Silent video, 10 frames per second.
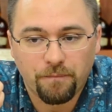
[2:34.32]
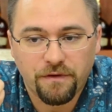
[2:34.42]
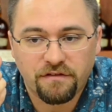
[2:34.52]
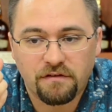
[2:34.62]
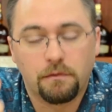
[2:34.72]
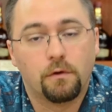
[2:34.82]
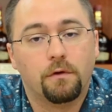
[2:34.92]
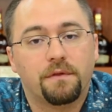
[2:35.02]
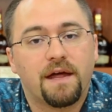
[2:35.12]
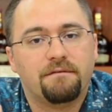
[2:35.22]

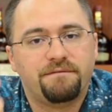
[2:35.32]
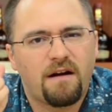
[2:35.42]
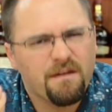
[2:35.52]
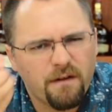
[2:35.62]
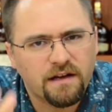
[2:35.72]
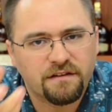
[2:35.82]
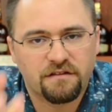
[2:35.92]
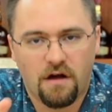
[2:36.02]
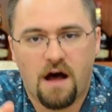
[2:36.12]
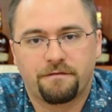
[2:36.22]
smooth, and very, very
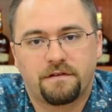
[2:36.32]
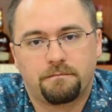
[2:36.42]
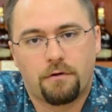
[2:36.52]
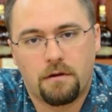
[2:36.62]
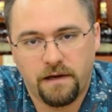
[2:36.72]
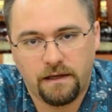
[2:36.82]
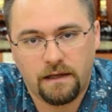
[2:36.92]
soft bourbon